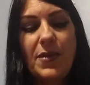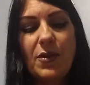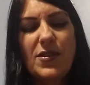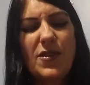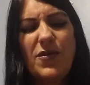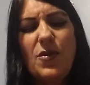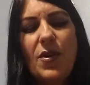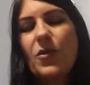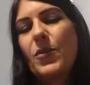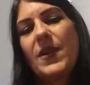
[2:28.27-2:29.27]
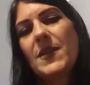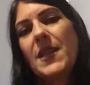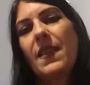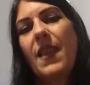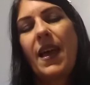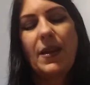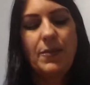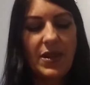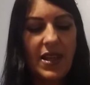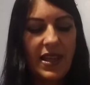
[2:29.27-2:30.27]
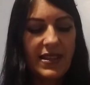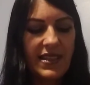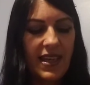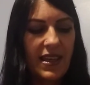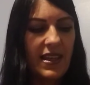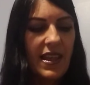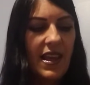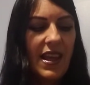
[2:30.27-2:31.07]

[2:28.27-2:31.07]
There's a few other ones online, but not a ton.